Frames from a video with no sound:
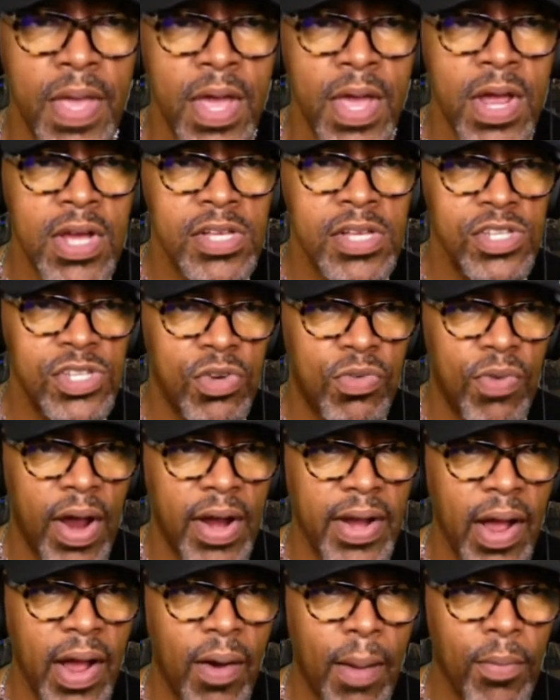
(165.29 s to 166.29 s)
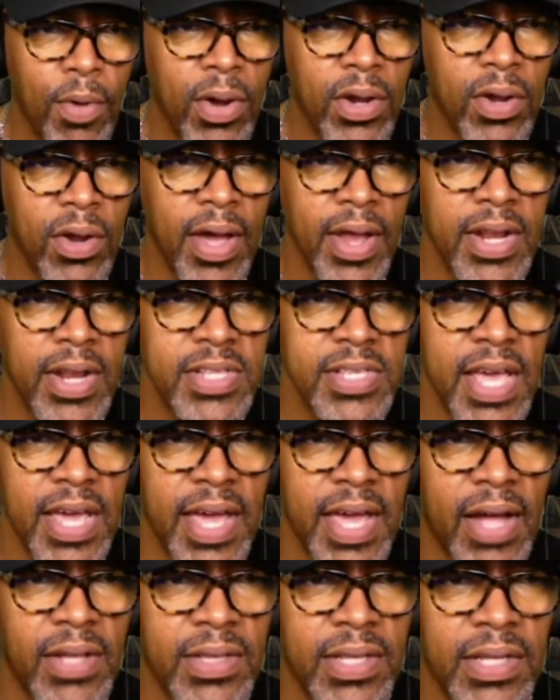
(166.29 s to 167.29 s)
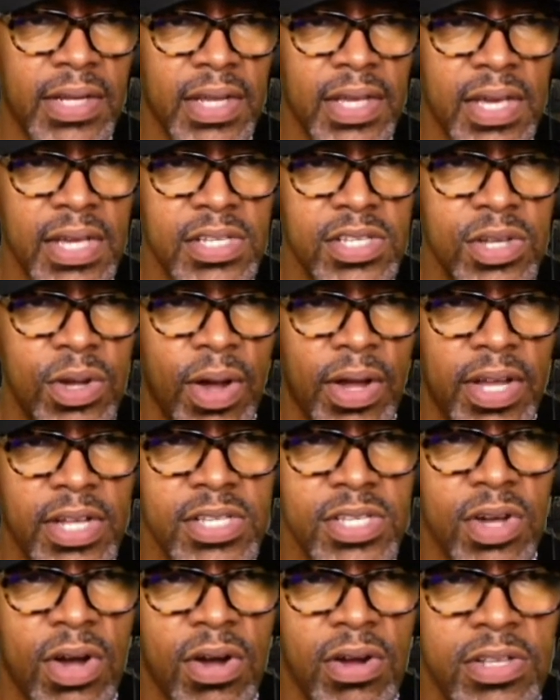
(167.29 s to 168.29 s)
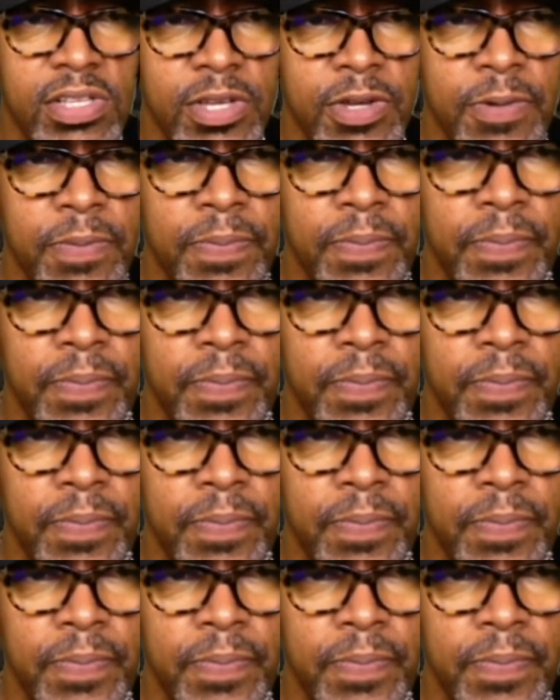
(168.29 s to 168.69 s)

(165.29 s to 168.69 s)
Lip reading: So right now I'm going to go ahead and take out the lead so I can talk to you.